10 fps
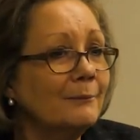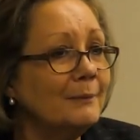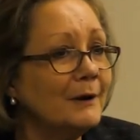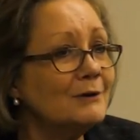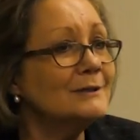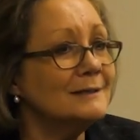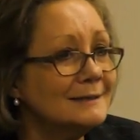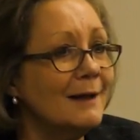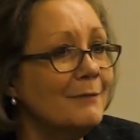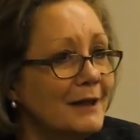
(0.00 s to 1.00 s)
because it's
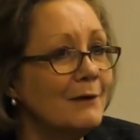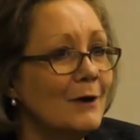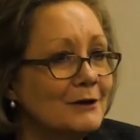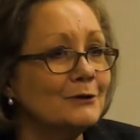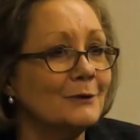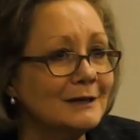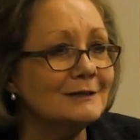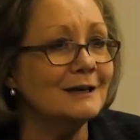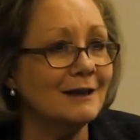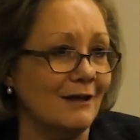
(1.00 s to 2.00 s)
something we're doing
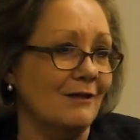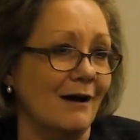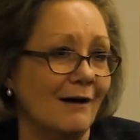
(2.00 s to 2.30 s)
together.